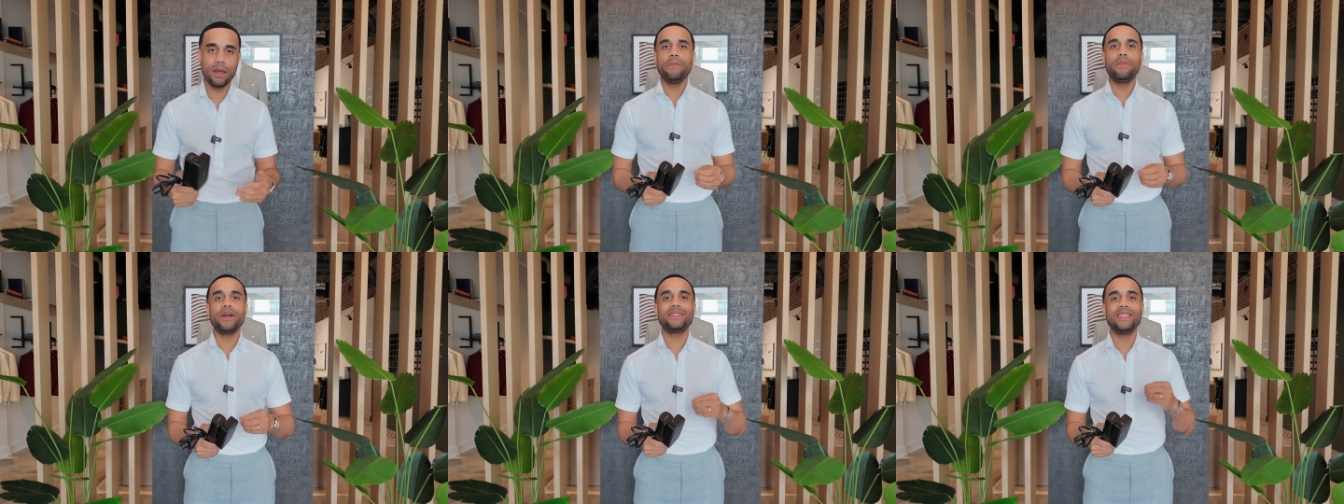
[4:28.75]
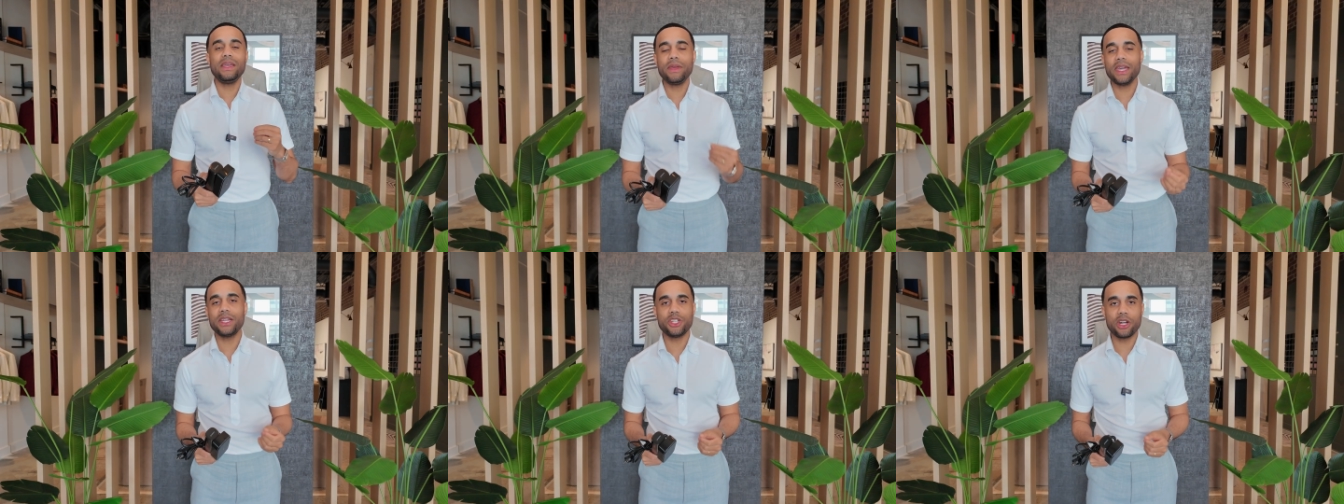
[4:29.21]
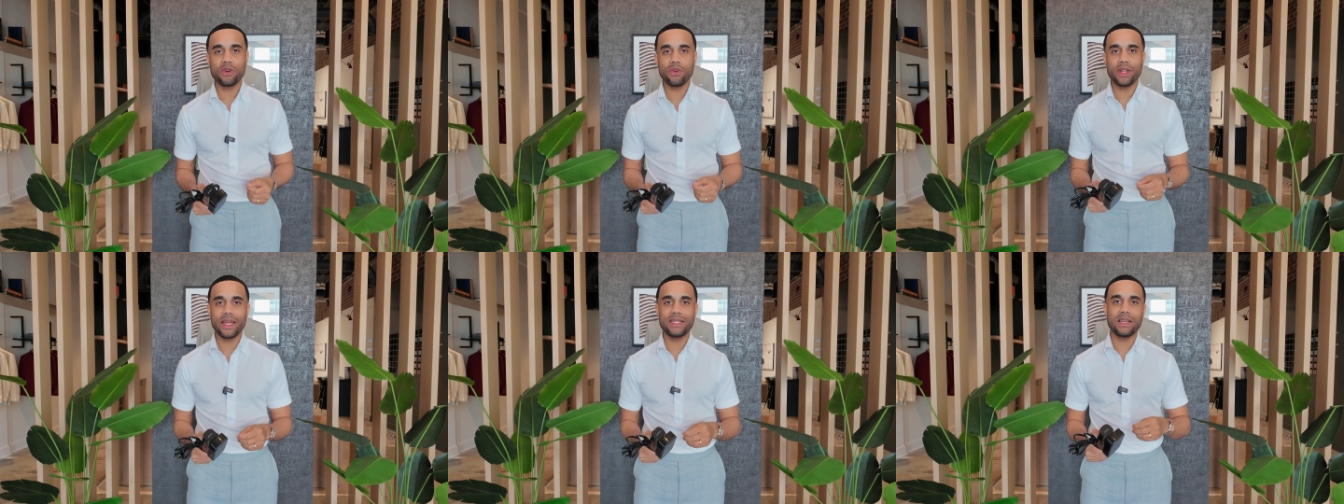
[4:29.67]
But steaming in
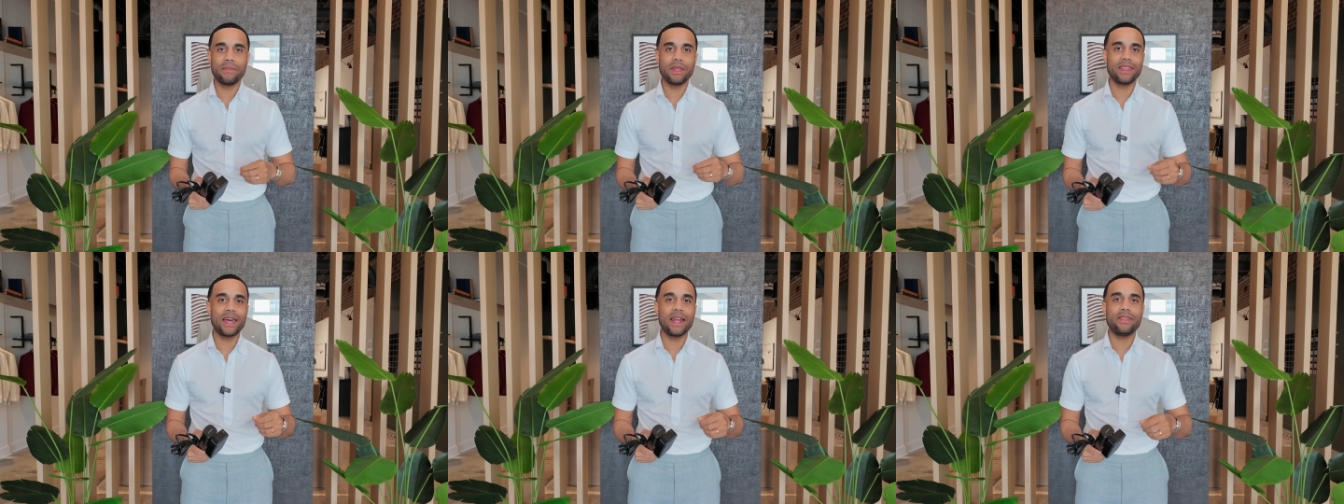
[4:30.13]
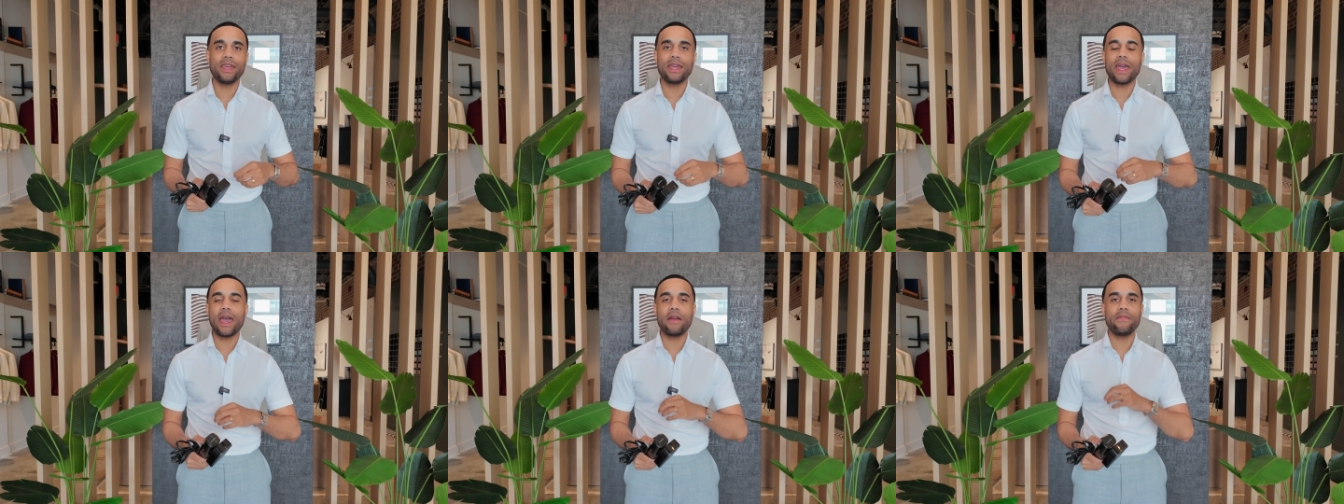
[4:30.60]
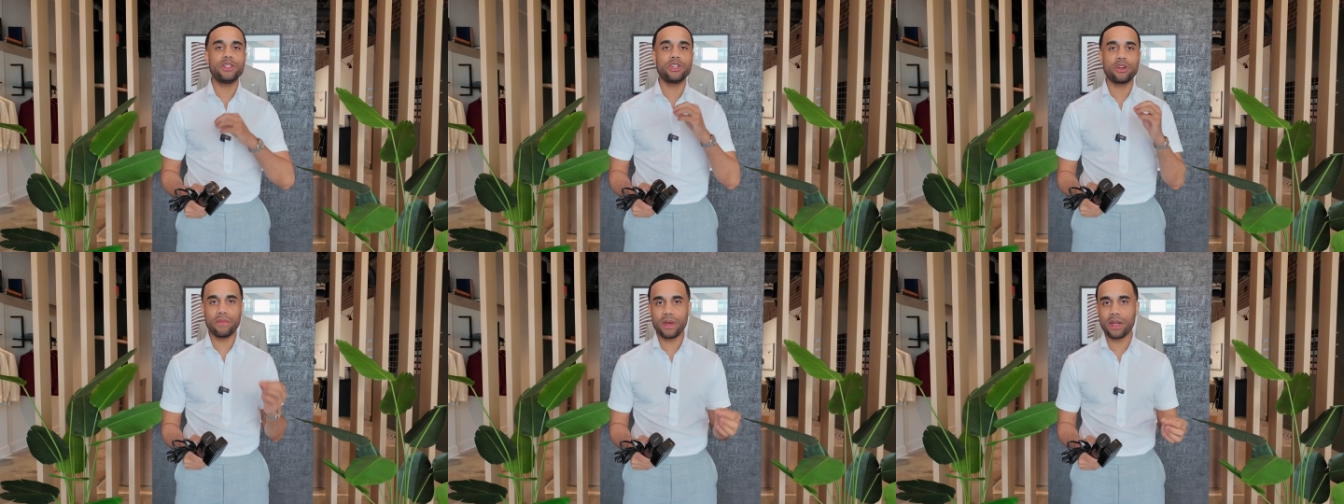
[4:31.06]
general is something that I think every
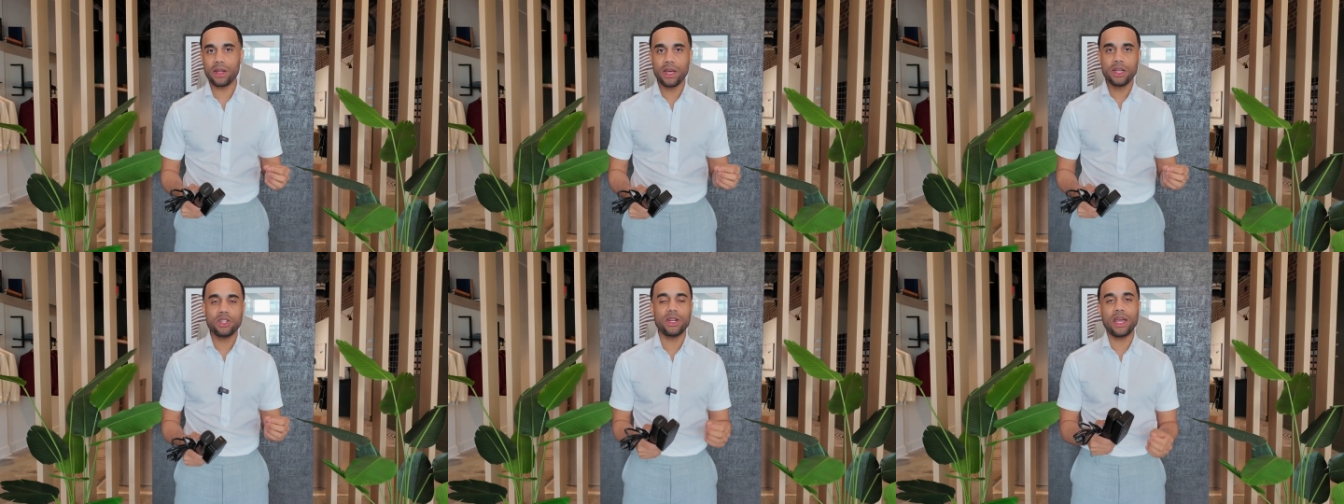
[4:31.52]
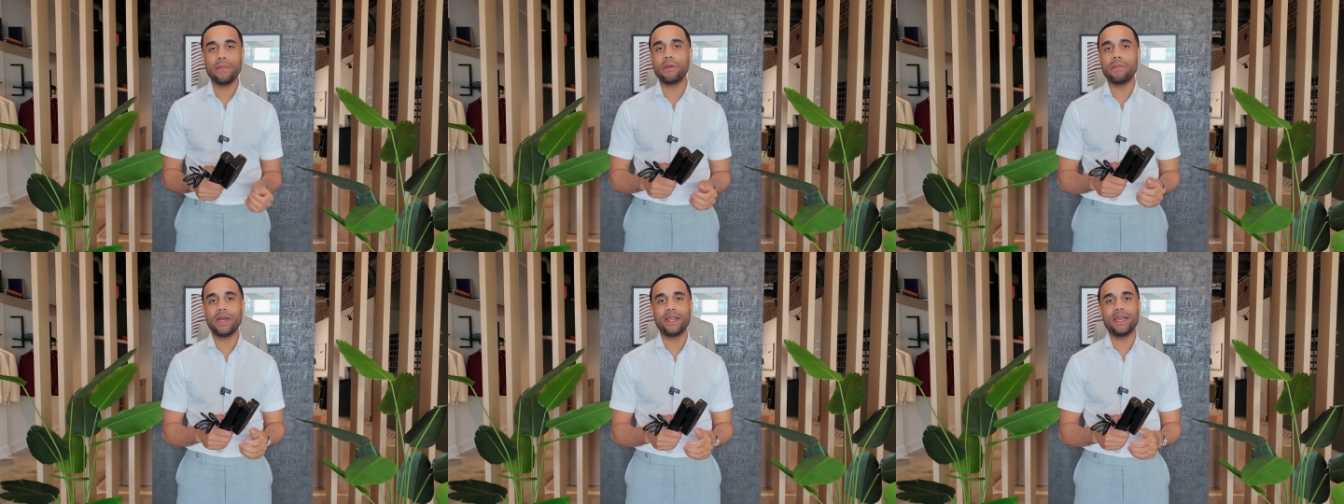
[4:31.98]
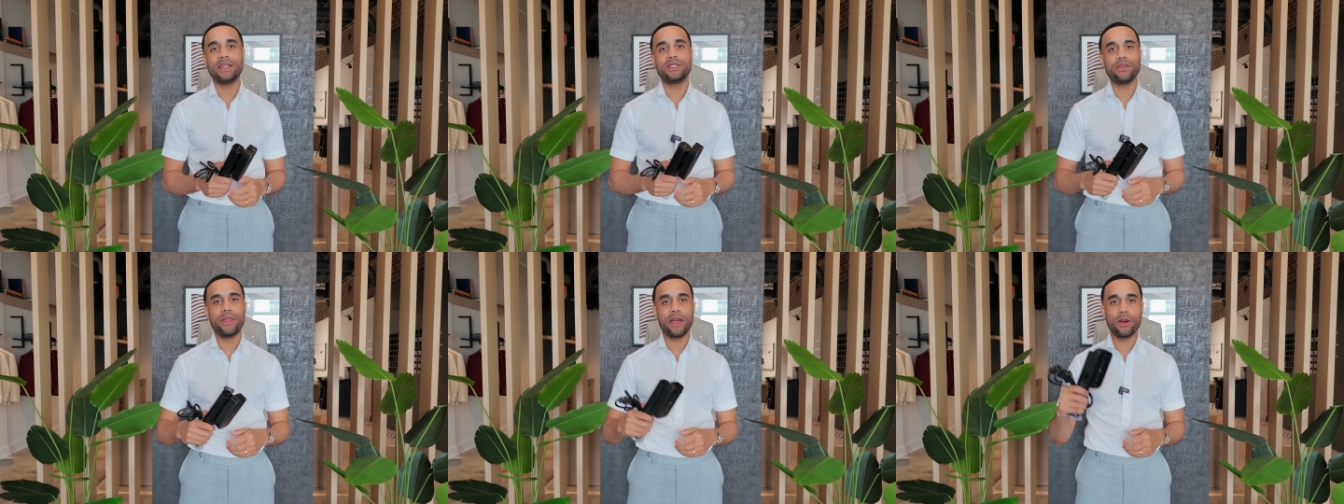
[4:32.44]
gentleman should implement
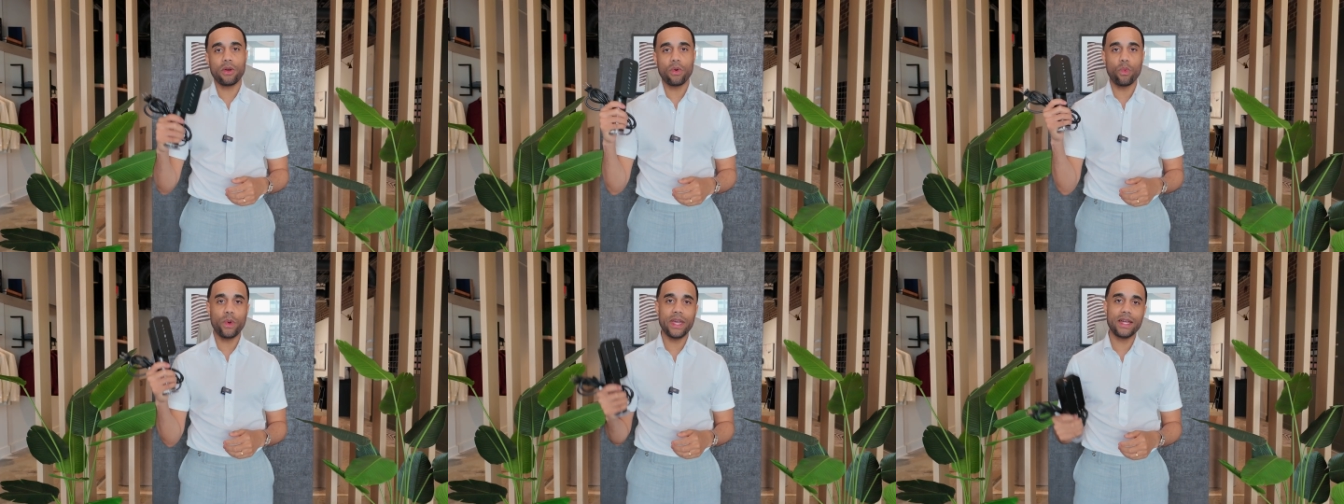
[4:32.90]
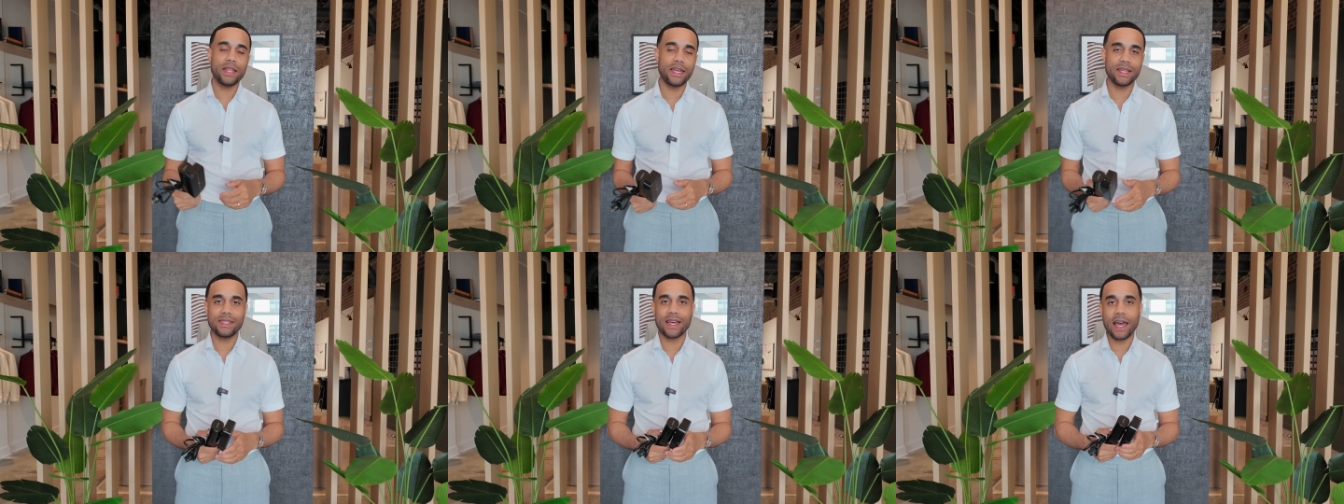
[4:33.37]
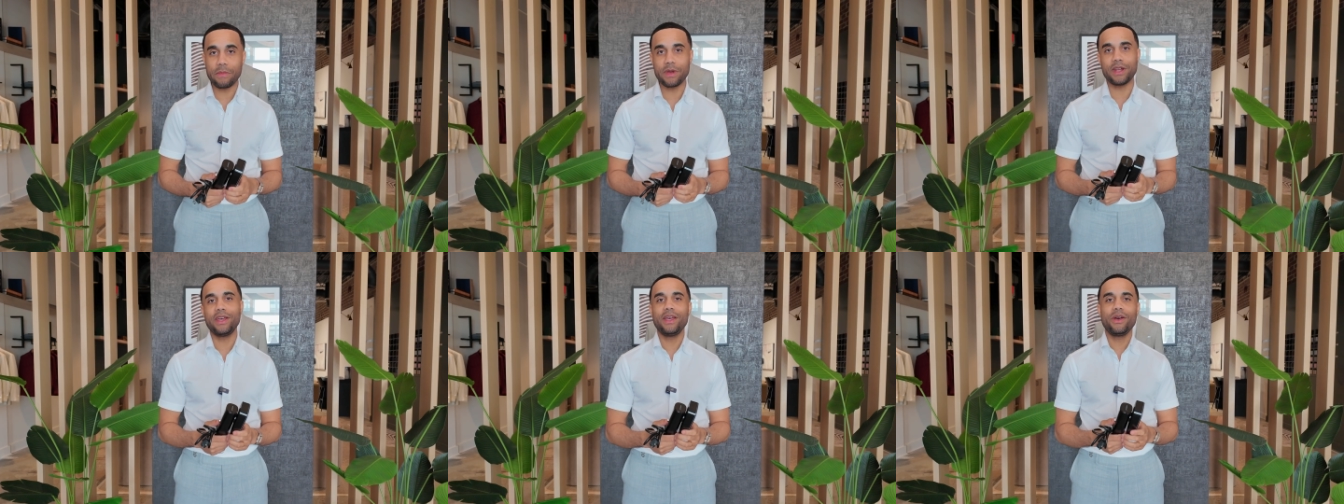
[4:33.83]
into their weekly assignment